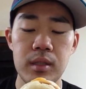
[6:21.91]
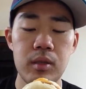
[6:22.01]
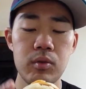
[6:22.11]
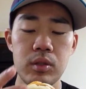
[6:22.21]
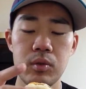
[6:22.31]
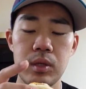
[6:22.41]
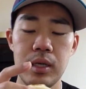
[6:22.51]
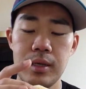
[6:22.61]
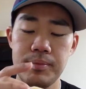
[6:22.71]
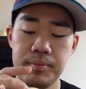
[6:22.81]

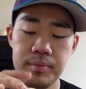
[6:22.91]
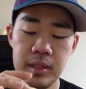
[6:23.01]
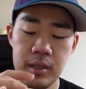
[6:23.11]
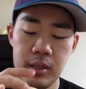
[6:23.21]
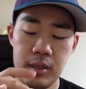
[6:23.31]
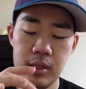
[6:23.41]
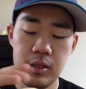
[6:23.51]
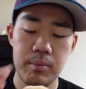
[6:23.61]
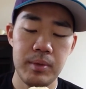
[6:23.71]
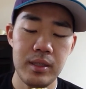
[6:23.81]
No,
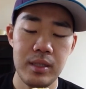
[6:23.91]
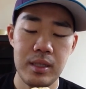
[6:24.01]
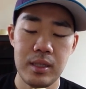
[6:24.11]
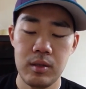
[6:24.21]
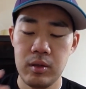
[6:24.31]
the bun didn't,